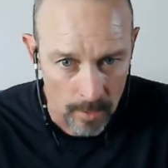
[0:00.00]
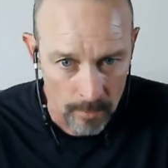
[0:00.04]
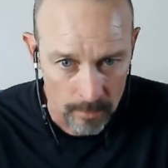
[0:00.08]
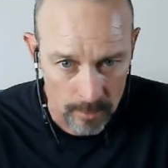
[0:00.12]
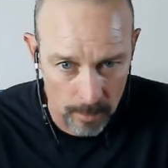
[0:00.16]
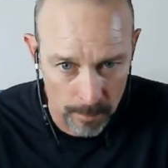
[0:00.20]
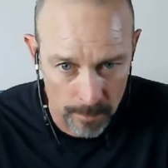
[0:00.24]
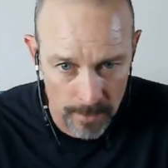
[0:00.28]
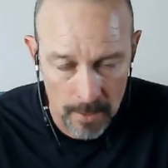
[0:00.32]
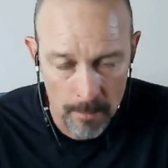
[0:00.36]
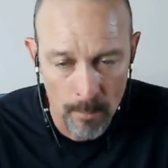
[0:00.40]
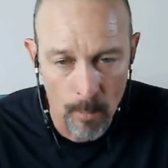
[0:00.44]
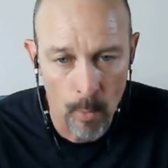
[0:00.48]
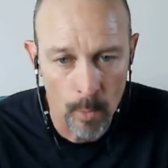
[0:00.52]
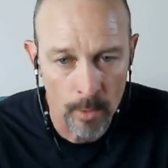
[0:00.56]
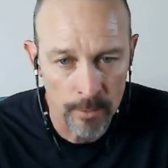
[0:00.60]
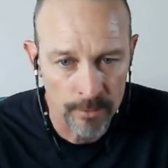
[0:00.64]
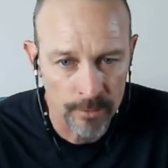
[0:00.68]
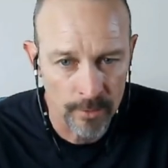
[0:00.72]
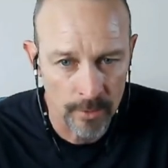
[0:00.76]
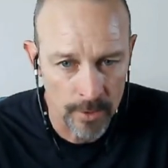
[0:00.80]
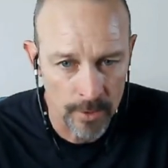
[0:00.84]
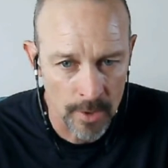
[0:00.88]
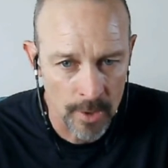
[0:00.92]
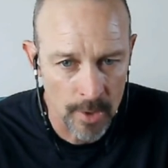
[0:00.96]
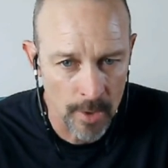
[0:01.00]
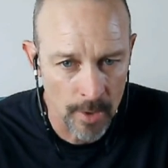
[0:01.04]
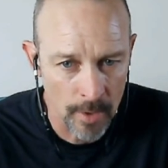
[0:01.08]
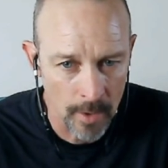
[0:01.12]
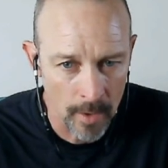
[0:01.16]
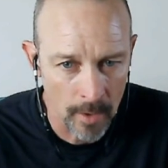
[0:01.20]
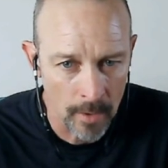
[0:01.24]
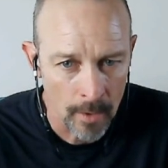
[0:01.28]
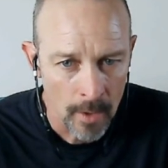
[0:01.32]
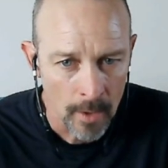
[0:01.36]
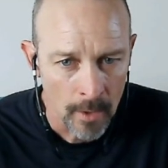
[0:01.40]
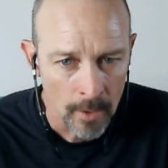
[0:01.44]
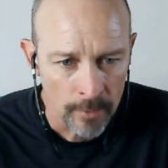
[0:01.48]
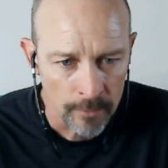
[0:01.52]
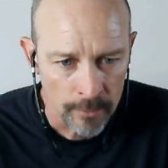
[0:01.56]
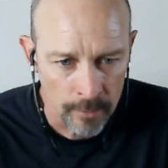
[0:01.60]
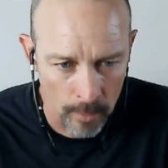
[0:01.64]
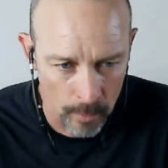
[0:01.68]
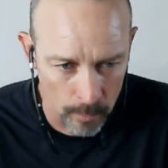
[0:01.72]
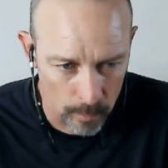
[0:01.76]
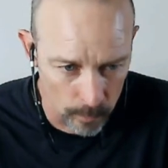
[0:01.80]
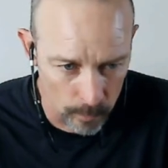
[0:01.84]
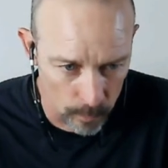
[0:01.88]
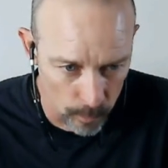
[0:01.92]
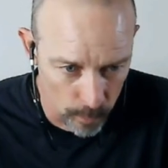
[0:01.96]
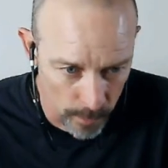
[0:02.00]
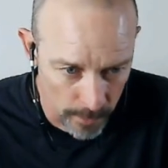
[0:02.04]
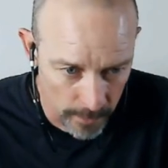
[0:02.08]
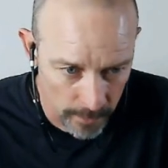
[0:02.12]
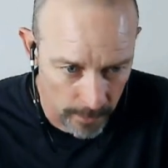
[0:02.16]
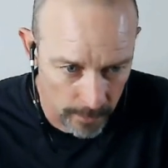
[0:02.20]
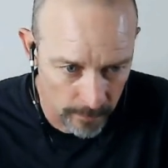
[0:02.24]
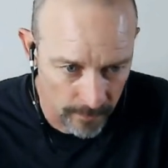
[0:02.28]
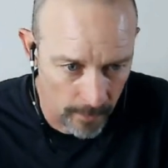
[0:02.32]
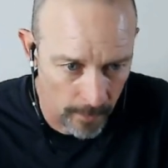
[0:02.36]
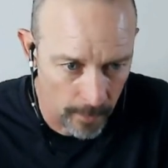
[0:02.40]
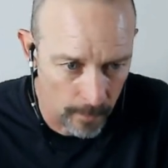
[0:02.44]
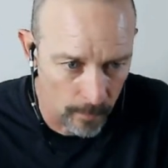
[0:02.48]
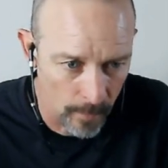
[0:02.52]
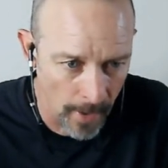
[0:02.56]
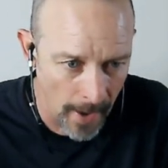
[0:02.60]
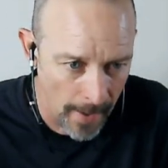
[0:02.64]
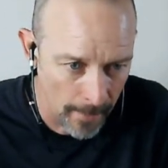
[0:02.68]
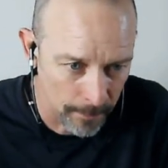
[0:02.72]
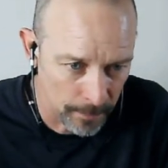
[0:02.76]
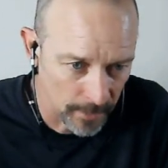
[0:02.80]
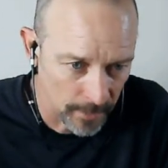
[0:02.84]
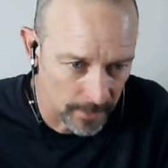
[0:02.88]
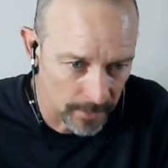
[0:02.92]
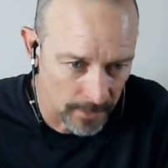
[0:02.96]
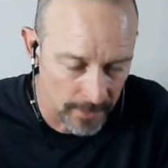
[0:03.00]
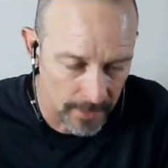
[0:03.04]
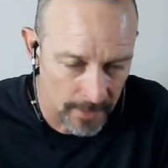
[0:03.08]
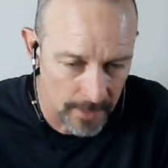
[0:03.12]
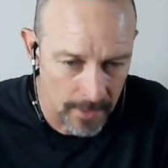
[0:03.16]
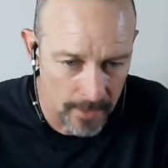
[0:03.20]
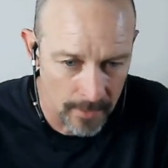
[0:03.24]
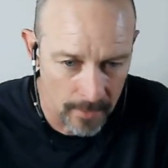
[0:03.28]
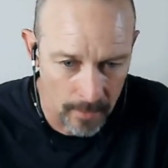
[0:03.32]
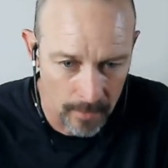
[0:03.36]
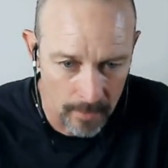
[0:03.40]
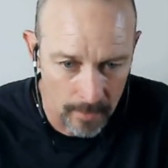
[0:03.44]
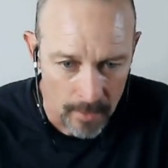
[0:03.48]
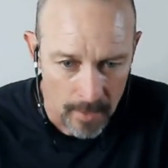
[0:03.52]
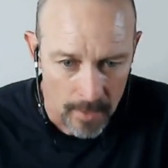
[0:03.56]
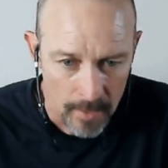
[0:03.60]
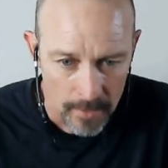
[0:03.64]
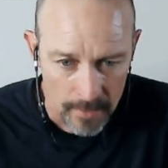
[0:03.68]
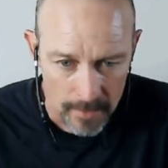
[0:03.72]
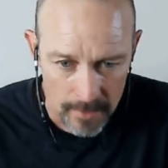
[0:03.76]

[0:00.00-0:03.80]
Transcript: to be more secure. So really very rapidly here,